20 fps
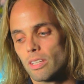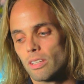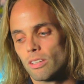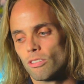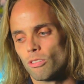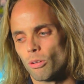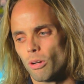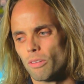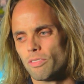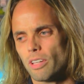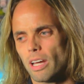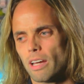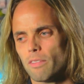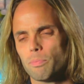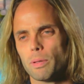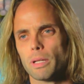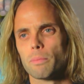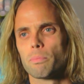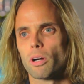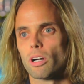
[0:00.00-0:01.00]
So I've
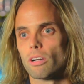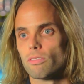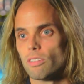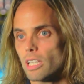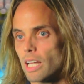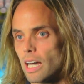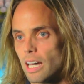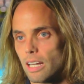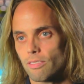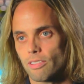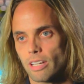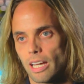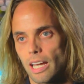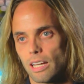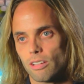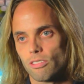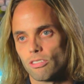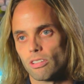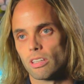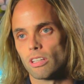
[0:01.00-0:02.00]
been part of a lot of
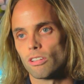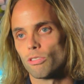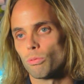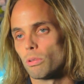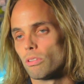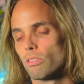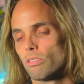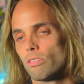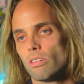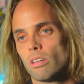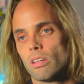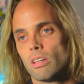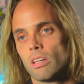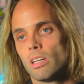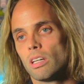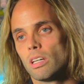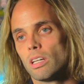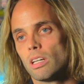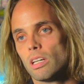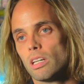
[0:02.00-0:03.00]
casts, and this one's
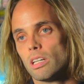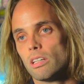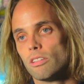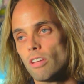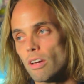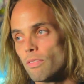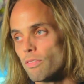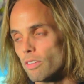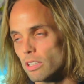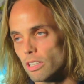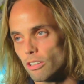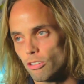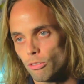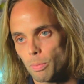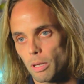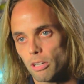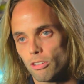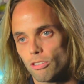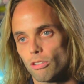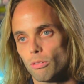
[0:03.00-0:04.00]
definitely
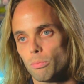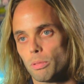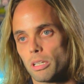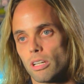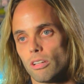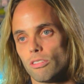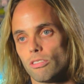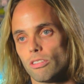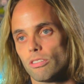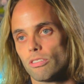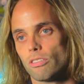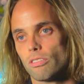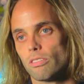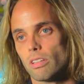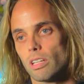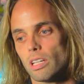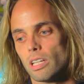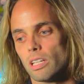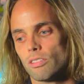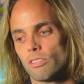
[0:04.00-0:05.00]
special because
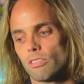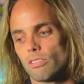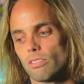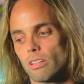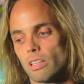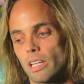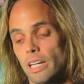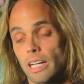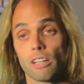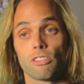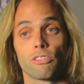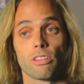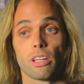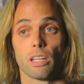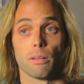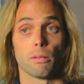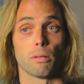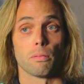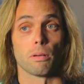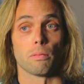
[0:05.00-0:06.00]
it's like I
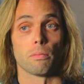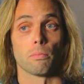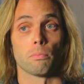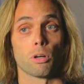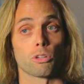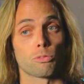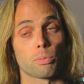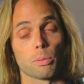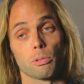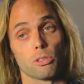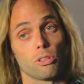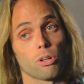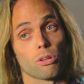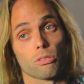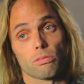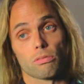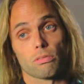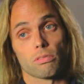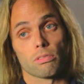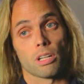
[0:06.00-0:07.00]
said, most people
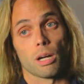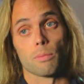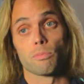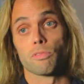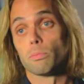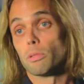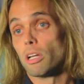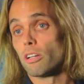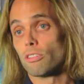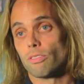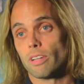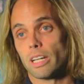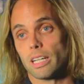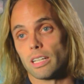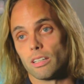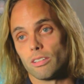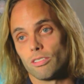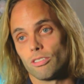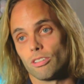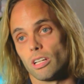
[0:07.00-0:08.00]
don't come from Las
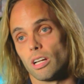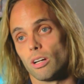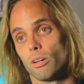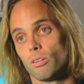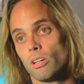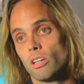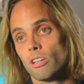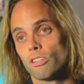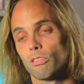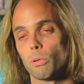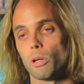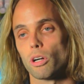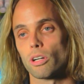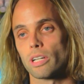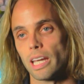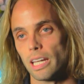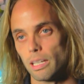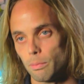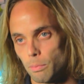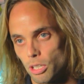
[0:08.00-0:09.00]
Vegas, you know? So we all
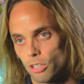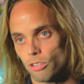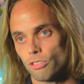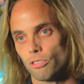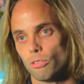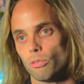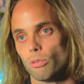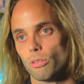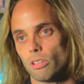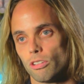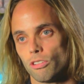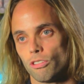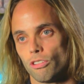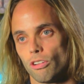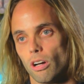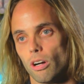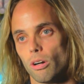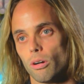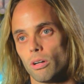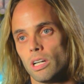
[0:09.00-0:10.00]
came here to do this
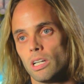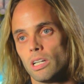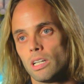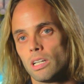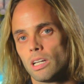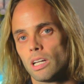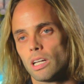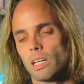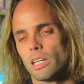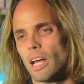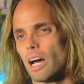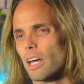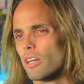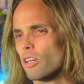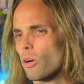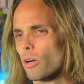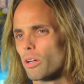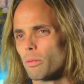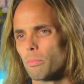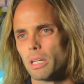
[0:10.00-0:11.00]
show, not
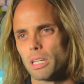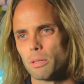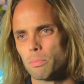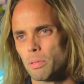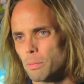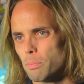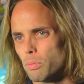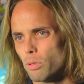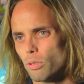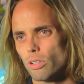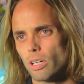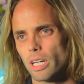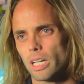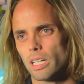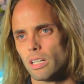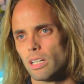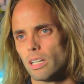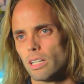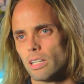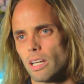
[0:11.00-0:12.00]
knowing many people
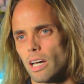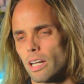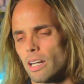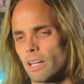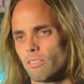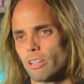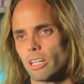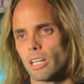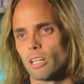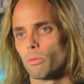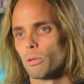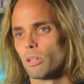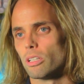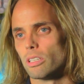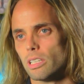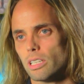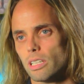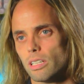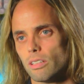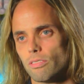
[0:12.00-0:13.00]
and not having anywhere to
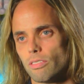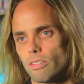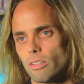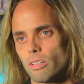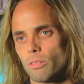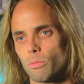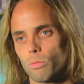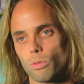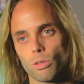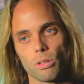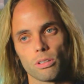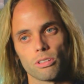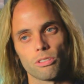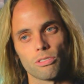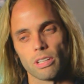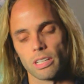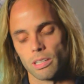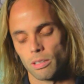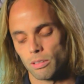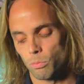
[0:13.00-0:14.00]
live, and it's
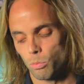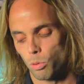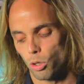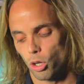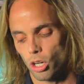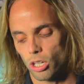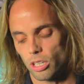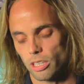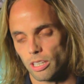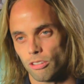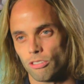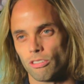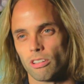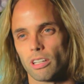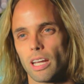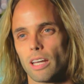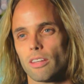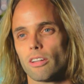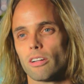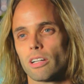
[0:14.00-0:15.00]
like we're all in this
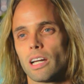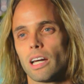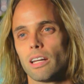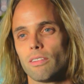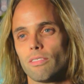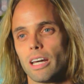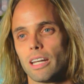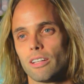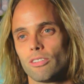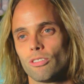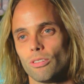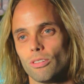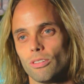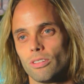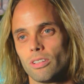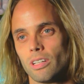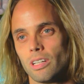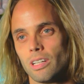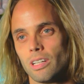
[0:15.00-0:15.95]
together kind of attitude.